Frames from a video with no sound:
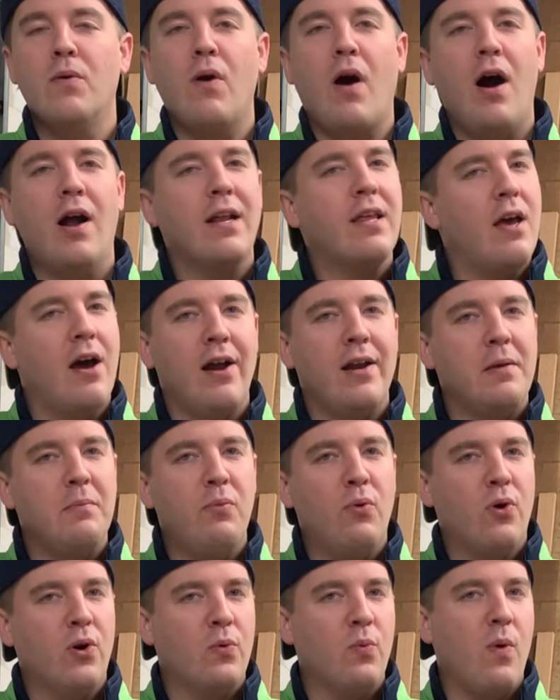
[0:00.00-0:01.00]
on cutting
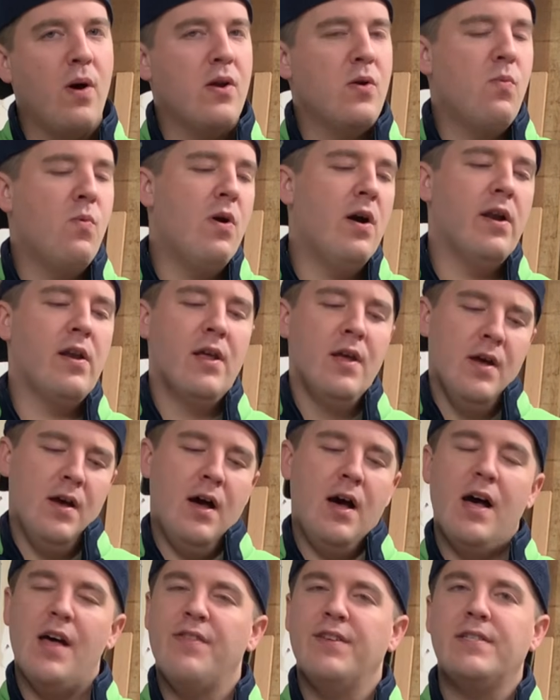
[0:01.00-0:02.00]
board 101.
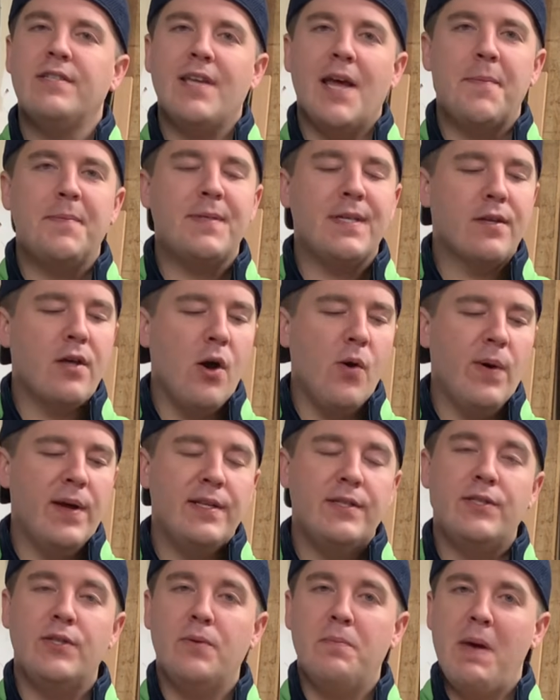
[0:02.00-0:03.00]
The steps that go
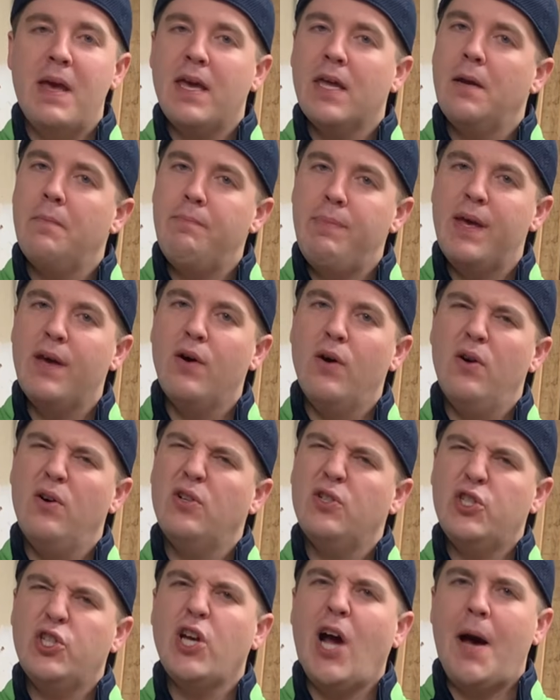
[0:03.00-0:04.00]
into making a big old
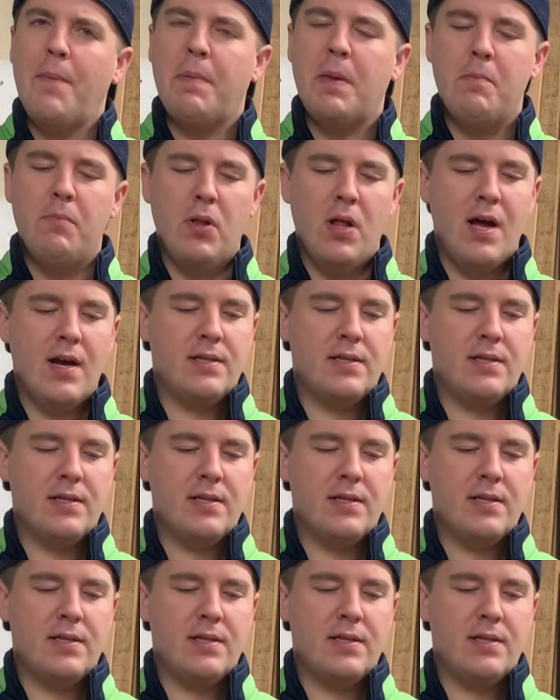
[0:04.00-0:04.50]
chopping block